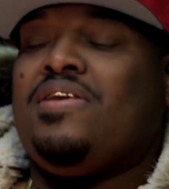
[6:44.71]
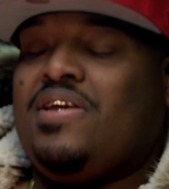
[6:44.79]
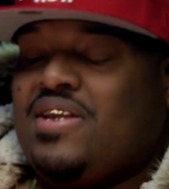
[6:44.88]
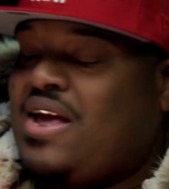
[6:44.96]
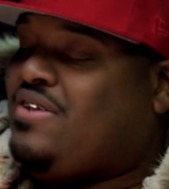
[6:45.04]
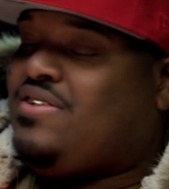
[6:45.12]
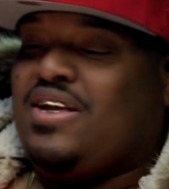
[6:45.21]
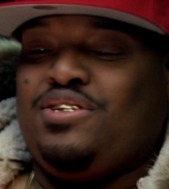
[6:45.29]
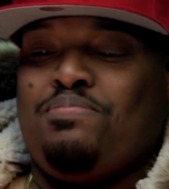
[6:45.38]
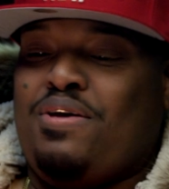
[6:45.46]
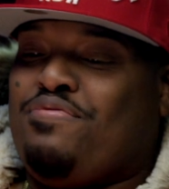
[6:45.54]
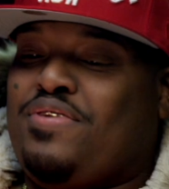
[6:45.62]
Yeah,
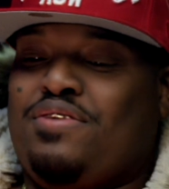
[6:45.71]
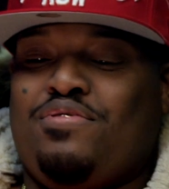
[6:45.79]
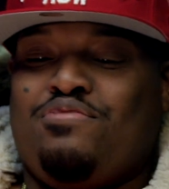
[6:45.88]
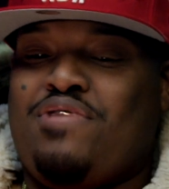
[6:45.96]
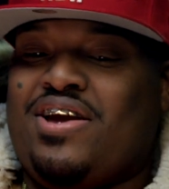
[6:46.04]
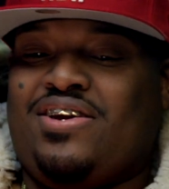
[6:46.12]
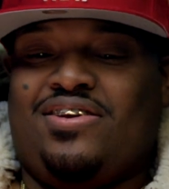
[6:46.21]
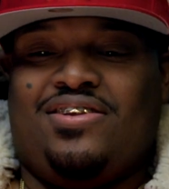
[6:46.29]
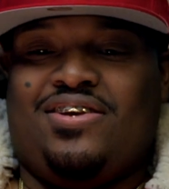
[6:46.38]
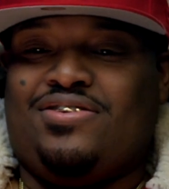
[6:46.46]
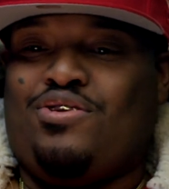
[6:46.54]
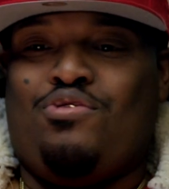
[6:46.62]
that's my favorite
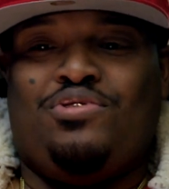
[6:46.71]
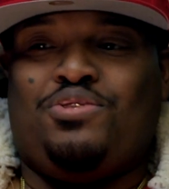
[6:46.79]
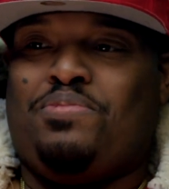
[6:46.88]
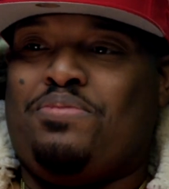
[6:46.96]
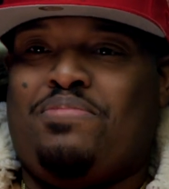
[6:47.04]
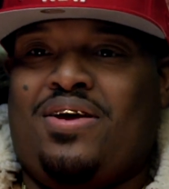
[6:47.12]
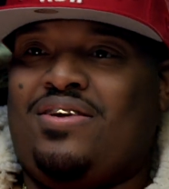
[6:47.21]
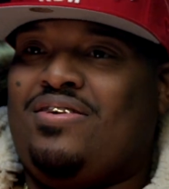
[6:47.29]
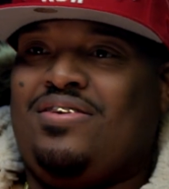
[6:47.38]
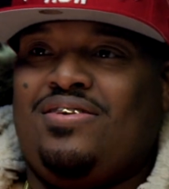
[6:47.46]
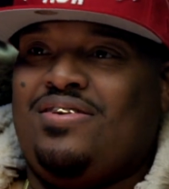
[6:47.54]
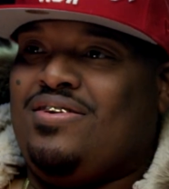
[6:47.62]
record. That's always been my
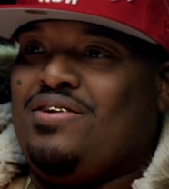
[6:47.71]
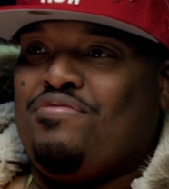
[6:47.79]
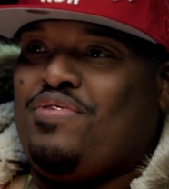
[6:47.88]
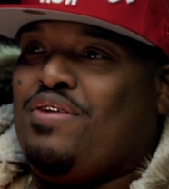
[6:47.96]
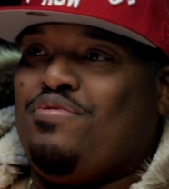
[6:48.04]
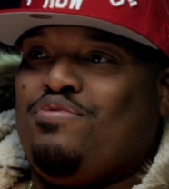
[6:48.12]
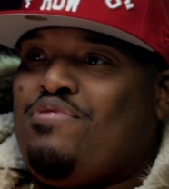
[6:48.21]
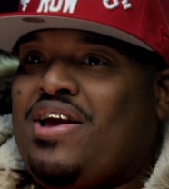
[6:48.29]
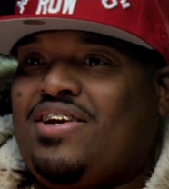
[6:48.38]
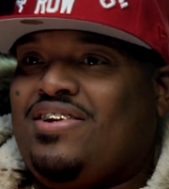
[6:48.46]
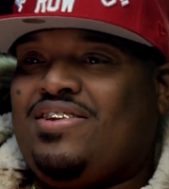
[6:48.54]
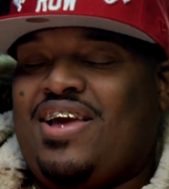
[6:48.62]
favorite
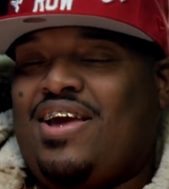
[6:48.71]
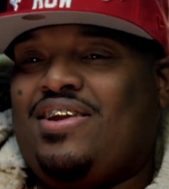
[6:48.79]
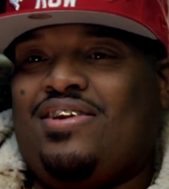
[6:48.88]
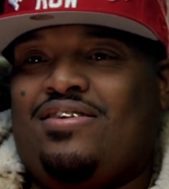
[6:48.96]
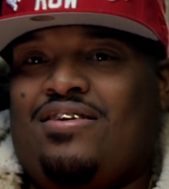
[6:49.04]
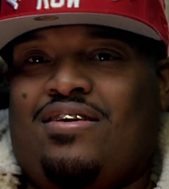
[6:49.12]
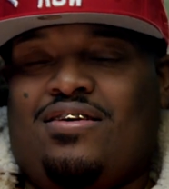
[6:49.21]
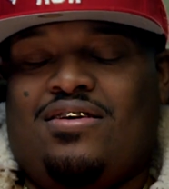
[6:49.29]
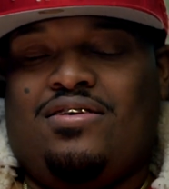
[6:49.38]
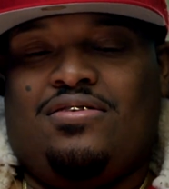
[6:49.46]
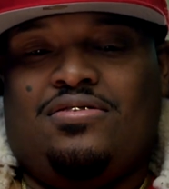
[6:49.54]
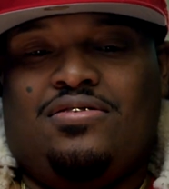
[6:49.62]
record. That and
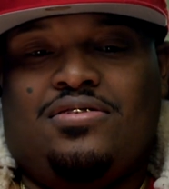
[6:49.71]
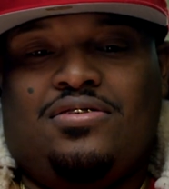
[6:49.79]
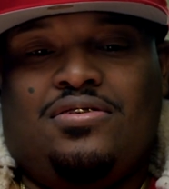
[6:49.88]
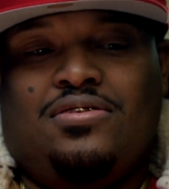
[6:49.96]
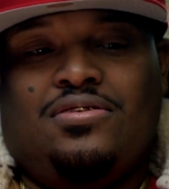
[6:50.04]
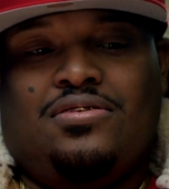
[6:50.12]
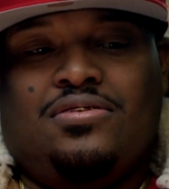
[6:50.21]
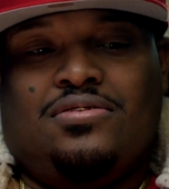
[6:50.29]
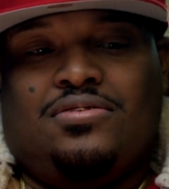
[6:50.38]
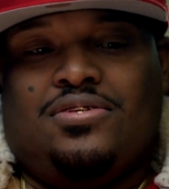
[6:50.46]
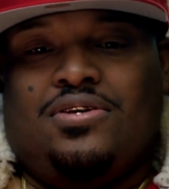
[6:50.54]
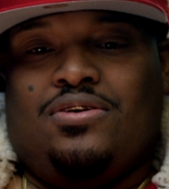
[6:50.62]

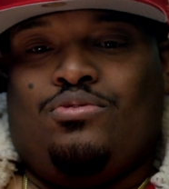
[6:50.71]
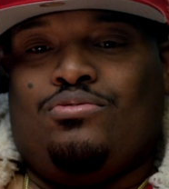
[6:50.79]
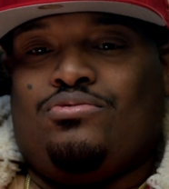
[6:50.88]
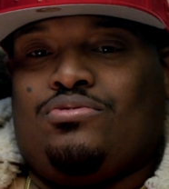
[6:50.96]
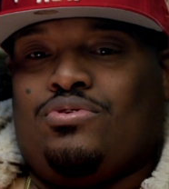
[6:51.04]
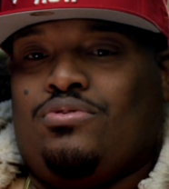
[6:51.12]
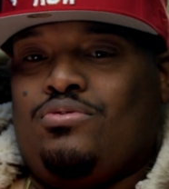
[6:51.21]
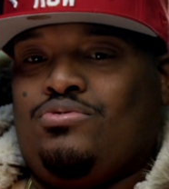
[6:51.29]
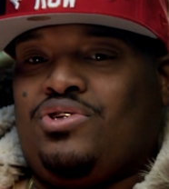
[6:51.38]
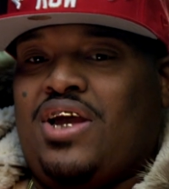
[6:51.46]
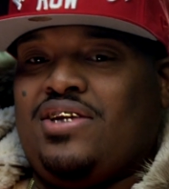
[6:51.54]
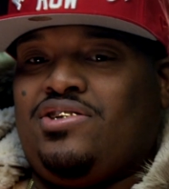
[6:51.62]
the
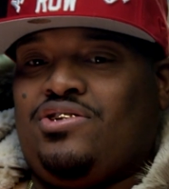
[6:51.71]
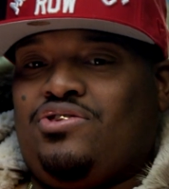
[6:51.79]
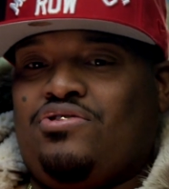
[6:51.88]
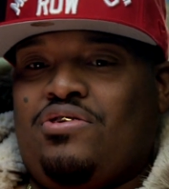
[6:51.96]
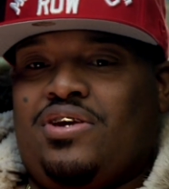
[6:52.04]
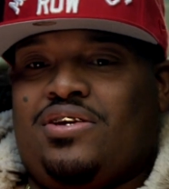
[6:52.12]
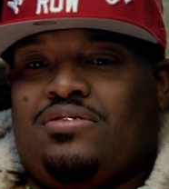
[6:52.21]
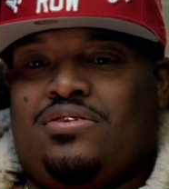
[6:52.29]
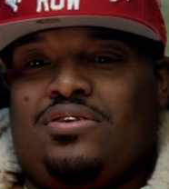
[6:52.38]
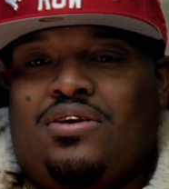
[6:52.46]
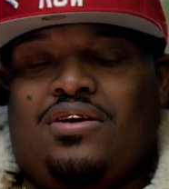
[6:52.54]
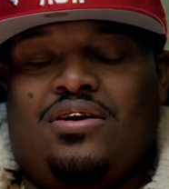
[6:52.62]
Who Shot Your joint.
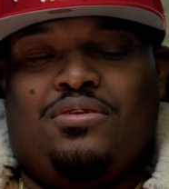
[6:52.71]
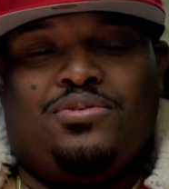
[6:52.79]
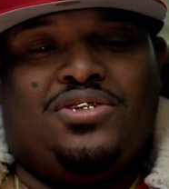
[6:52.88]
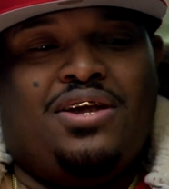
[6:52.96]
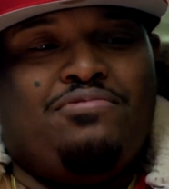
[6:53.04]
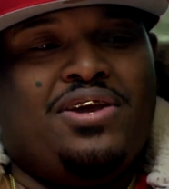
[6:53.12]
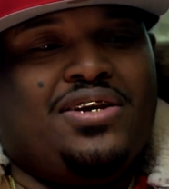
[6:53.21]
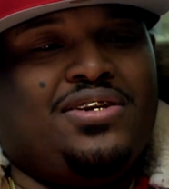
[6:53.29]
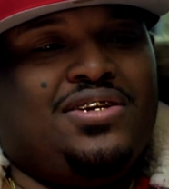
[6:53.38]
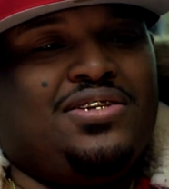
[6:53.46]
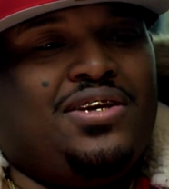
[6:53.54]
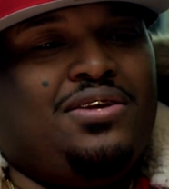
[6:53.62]
What's that
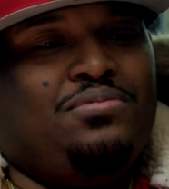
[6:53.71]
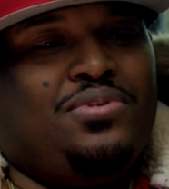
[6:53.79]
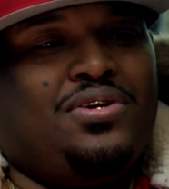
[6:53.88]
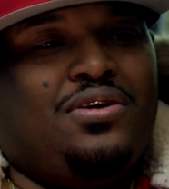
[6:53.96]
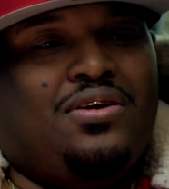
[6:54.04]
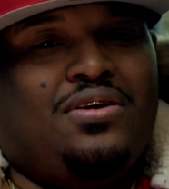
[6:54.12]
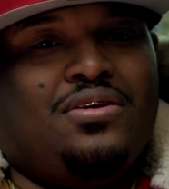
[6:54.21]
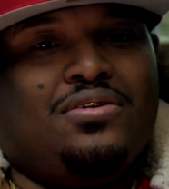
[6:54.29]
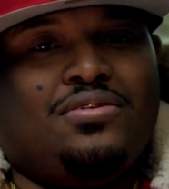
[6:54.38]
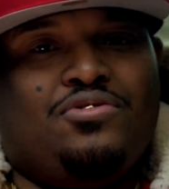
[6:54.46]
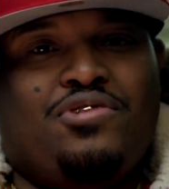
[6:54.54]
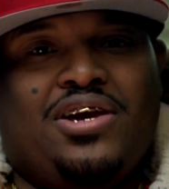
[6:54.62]
record they did with
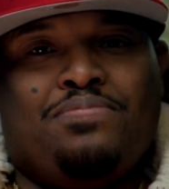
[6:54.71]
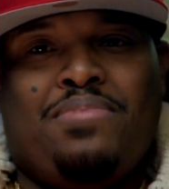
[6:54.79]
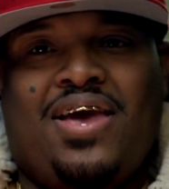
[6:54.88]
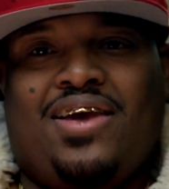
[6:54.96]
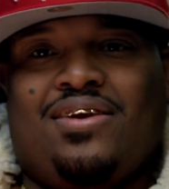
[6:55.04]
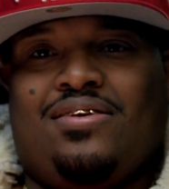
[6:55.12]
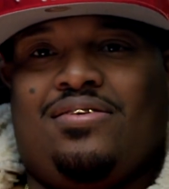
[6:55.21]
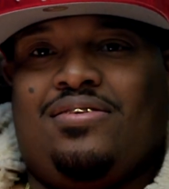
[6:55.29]
Craig Mack?